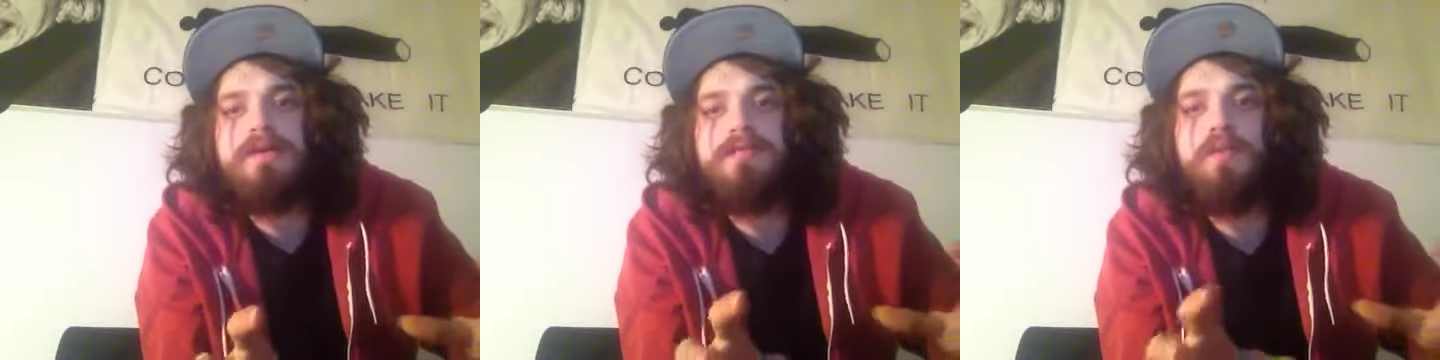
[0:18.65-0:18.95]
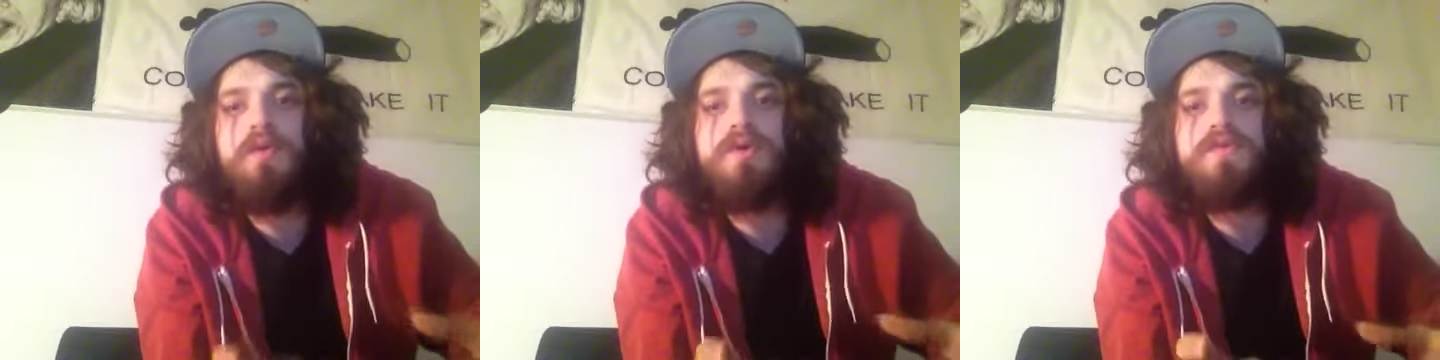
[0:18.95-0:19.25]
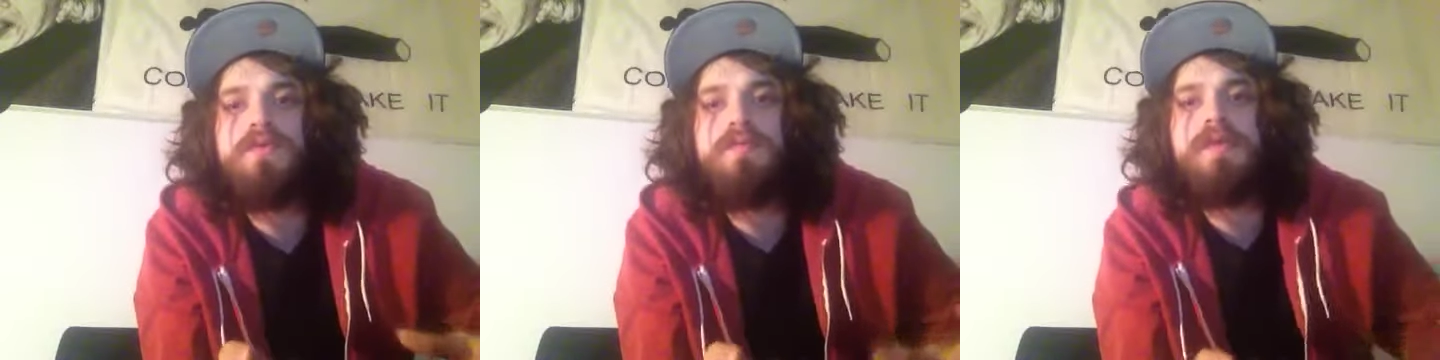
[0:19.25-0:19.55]

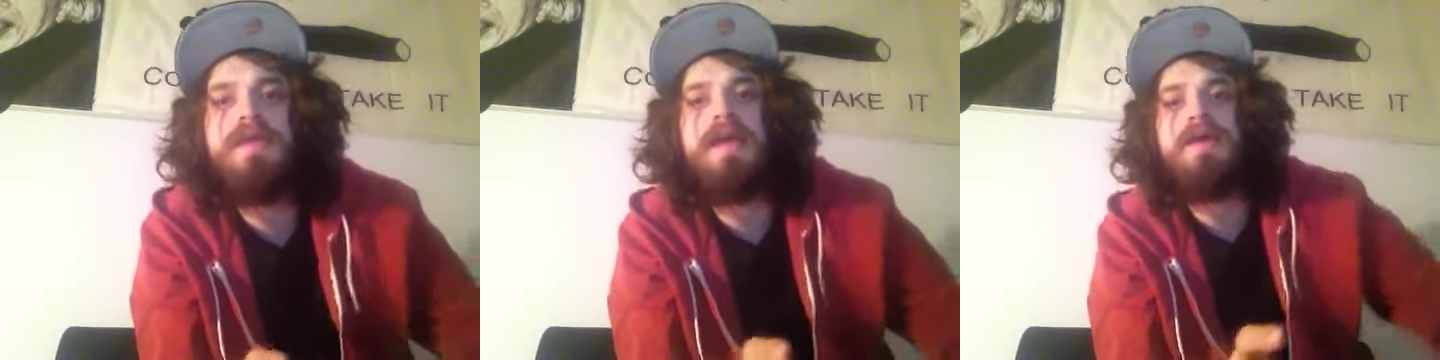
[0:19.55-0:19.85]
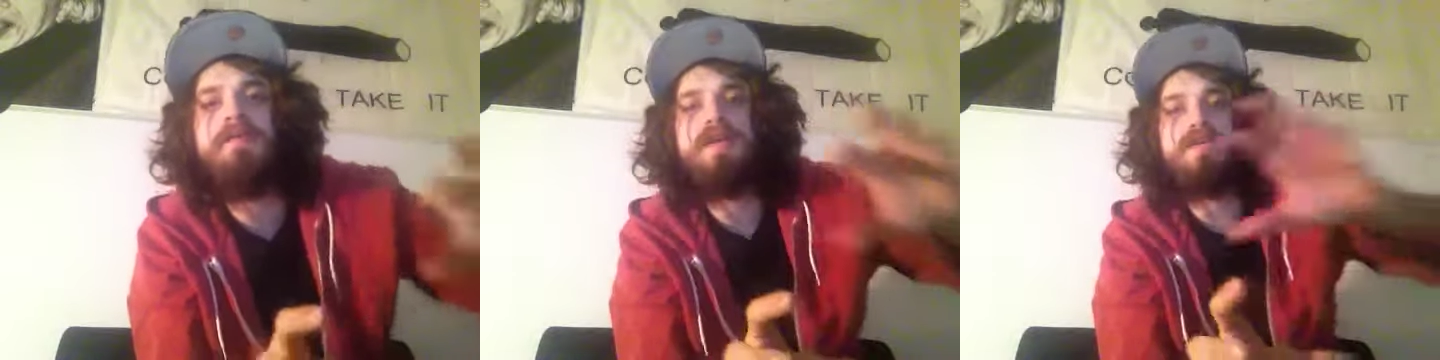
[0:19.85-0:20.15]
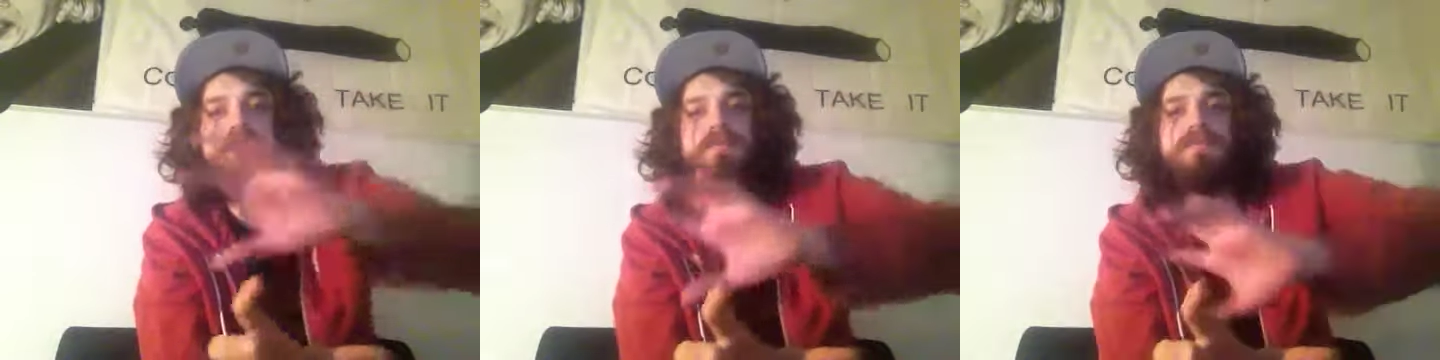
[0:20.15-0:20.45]
Moors would be,
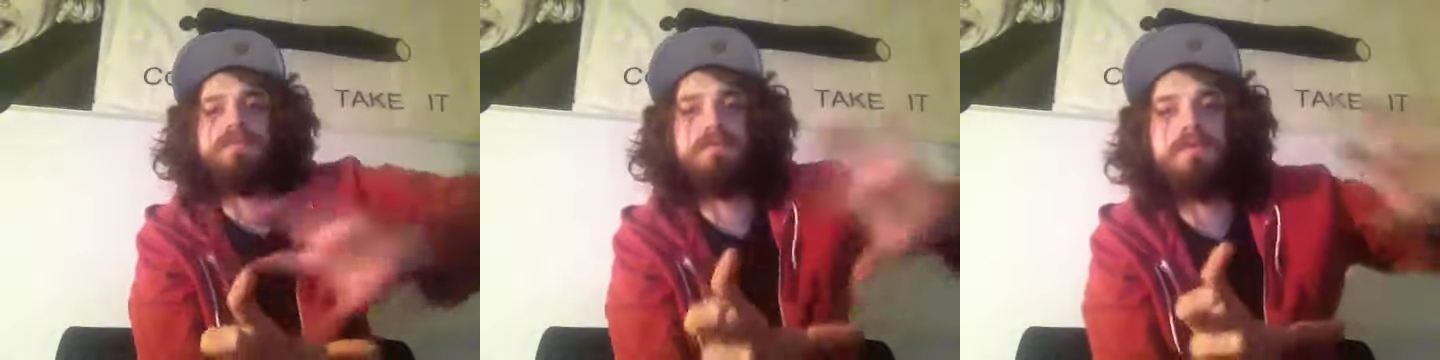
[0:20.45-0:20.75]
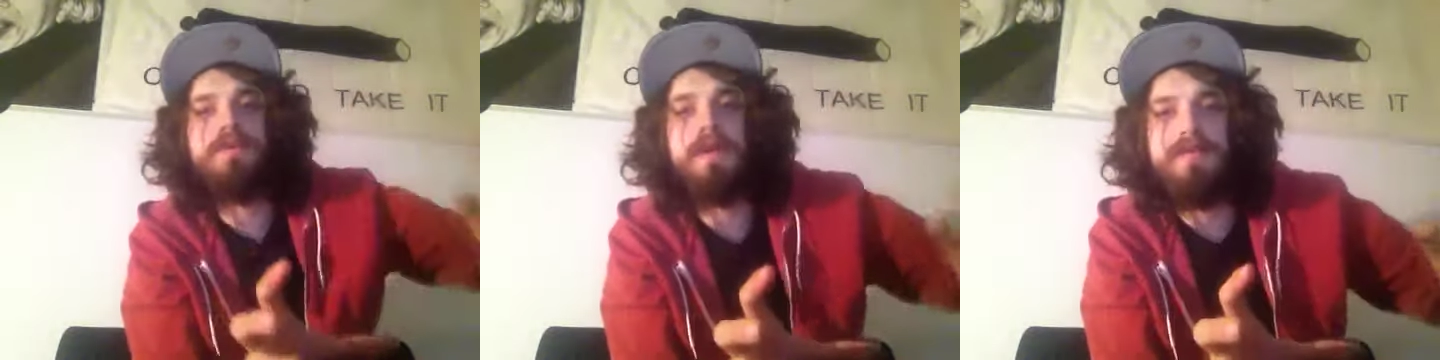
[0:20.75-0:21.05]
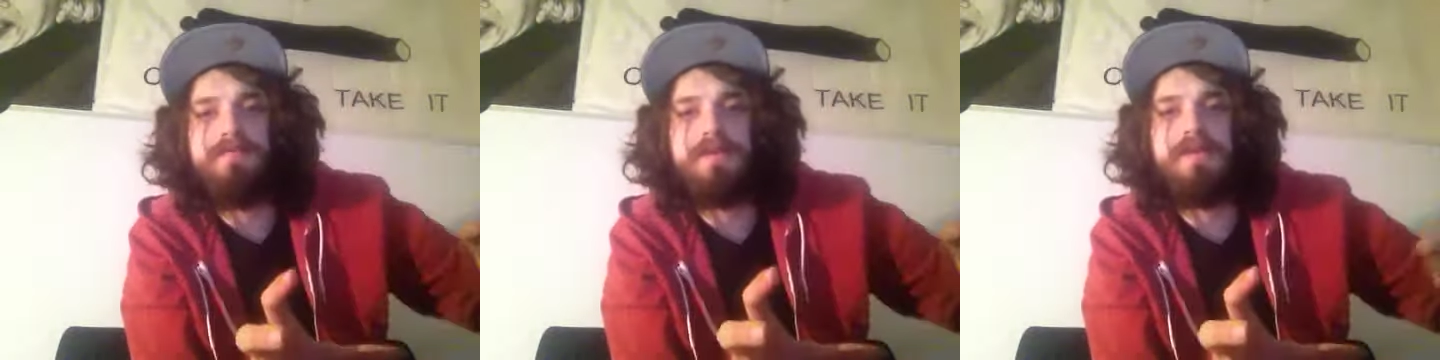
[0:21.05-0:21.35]
because it was North
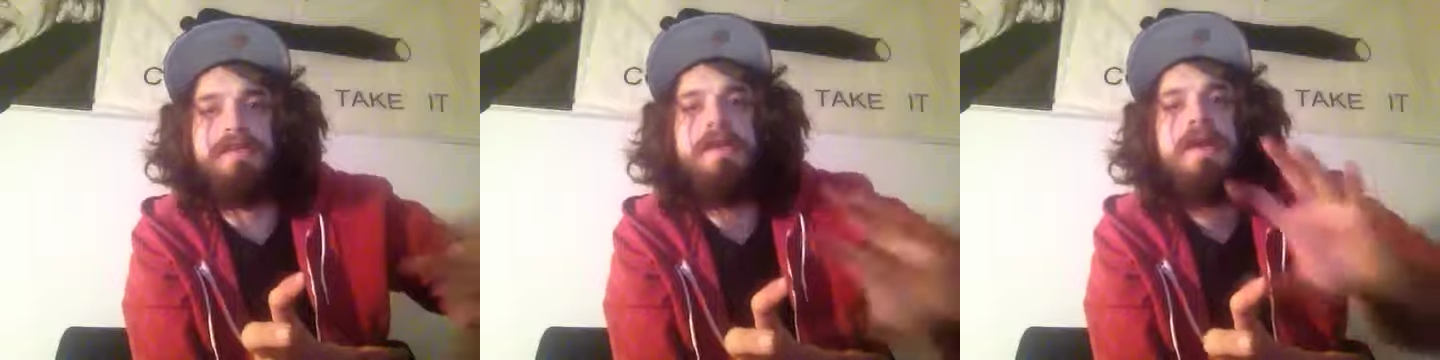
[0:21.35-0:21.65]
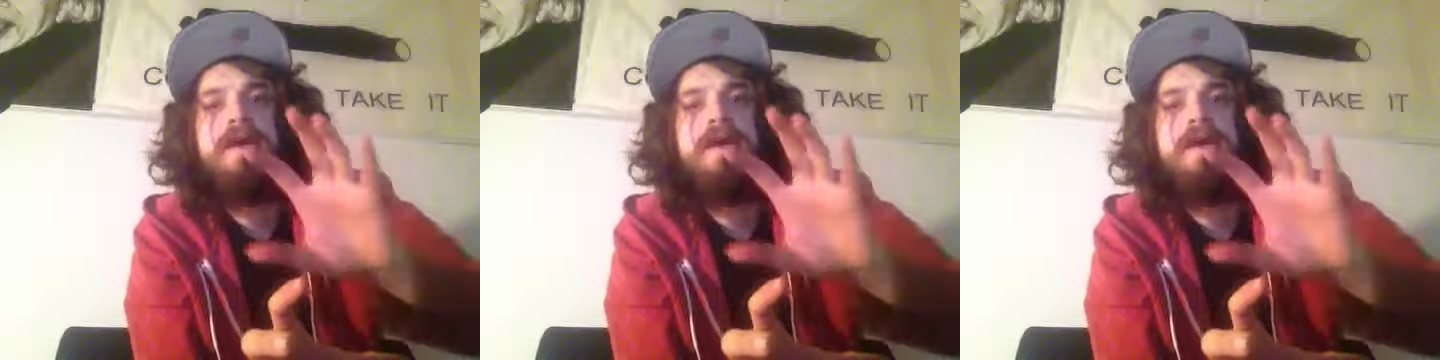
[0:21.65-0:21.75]
African,